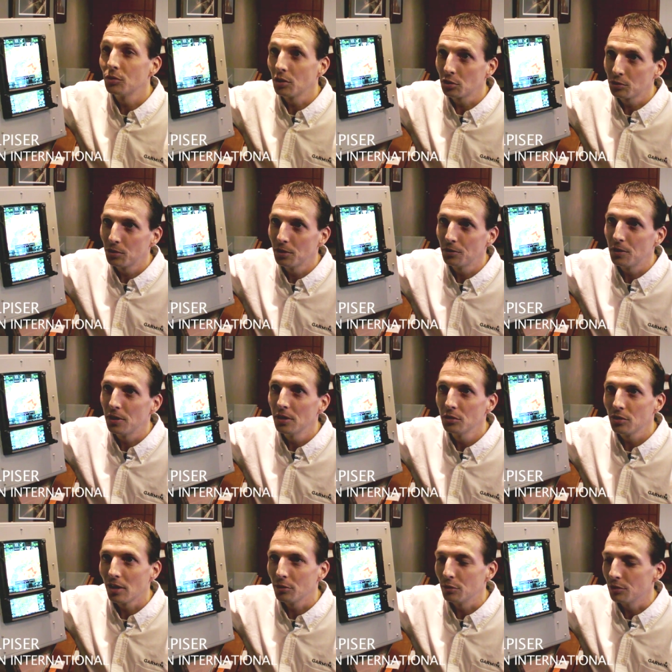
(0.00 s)
650 and
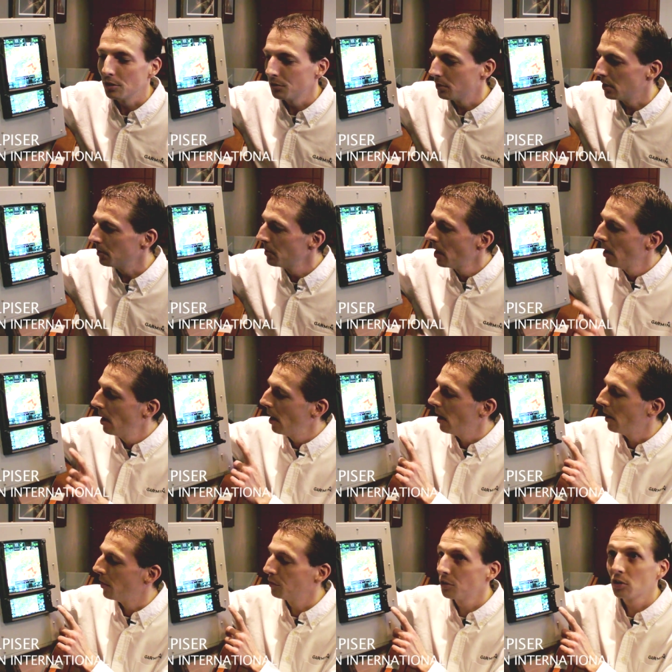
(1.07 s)
750.
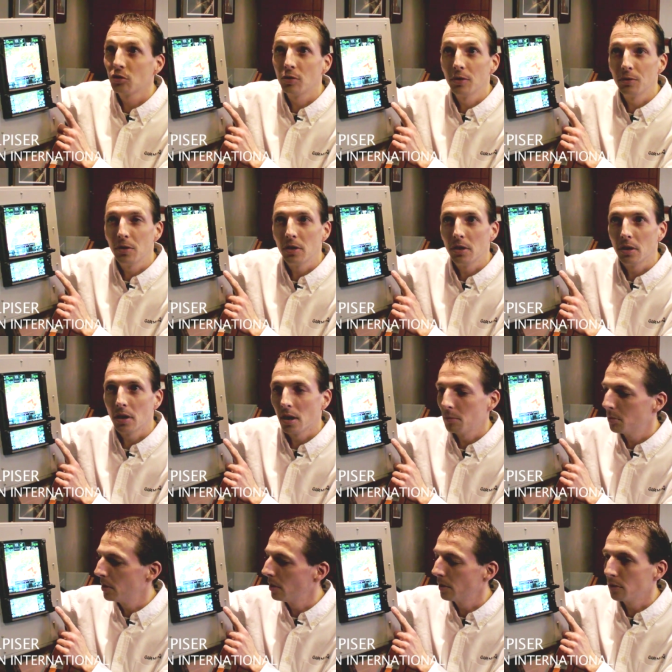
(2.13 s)
The
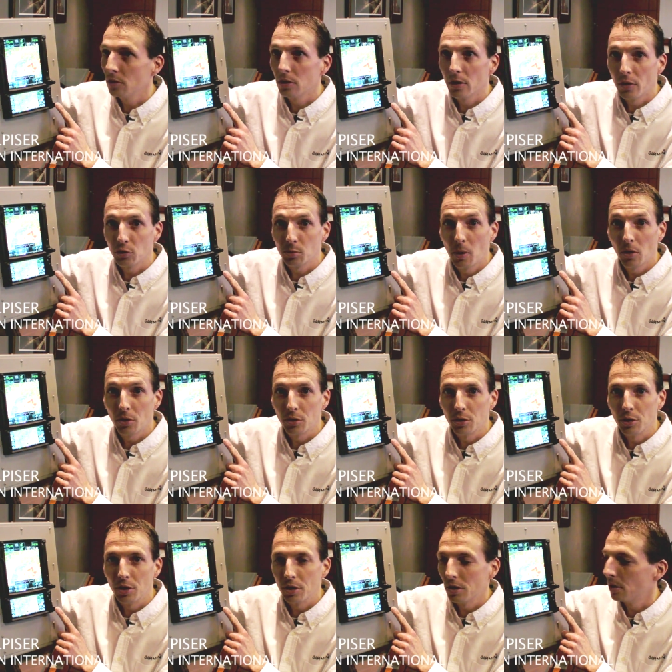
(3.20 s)
650 being the smaller
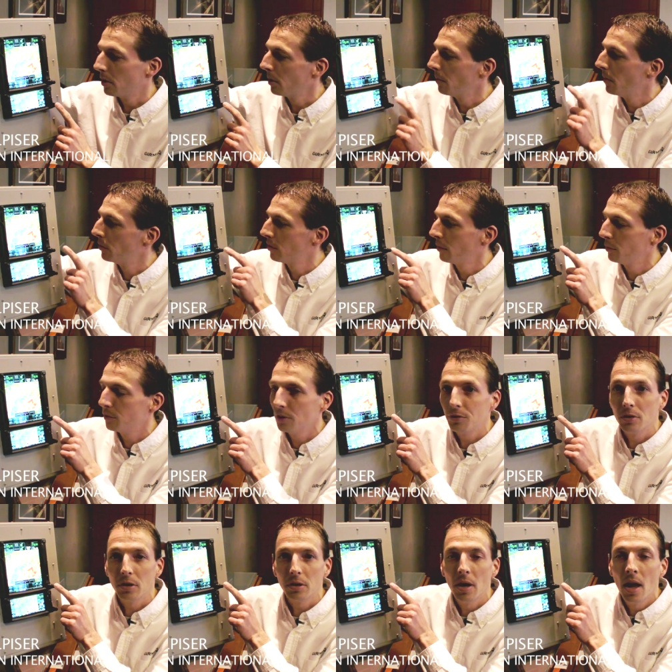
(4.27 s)
unit here, the
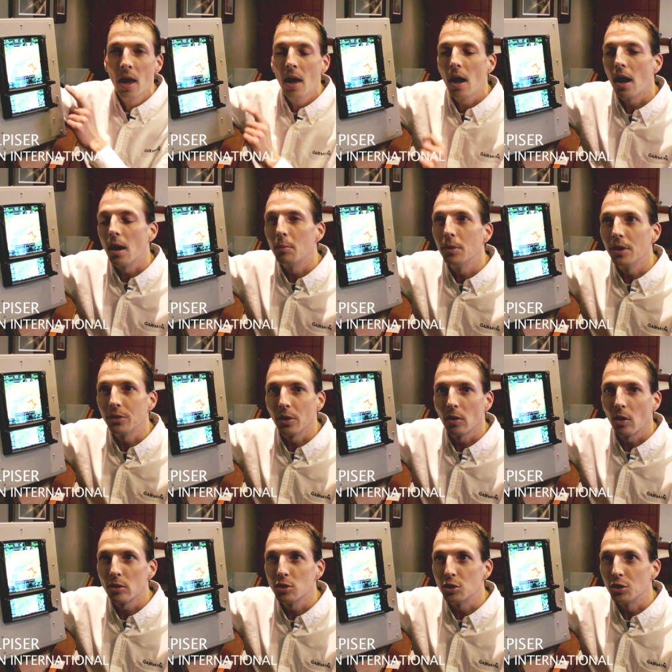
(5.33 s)
750 being the
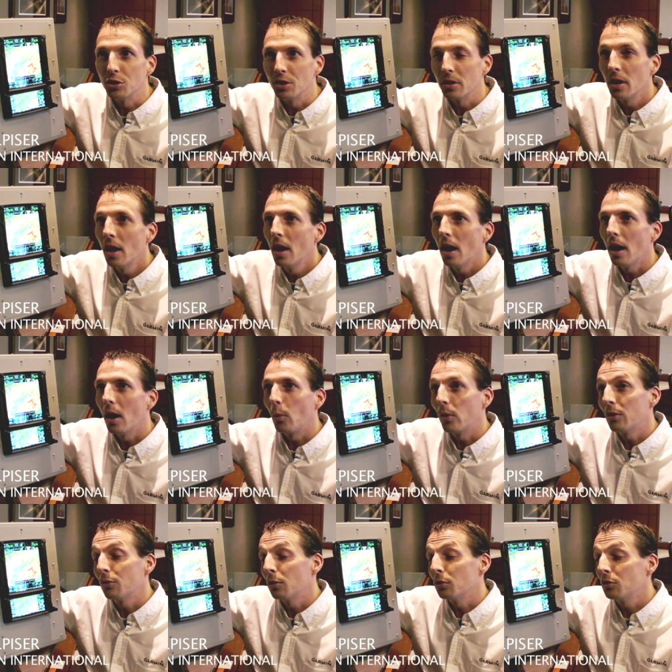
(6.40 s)
larger unit.
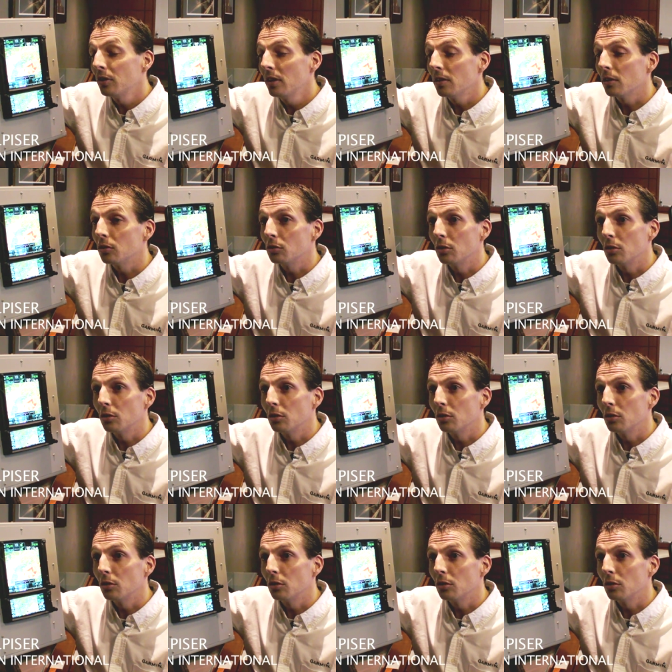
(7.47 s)
We foresee these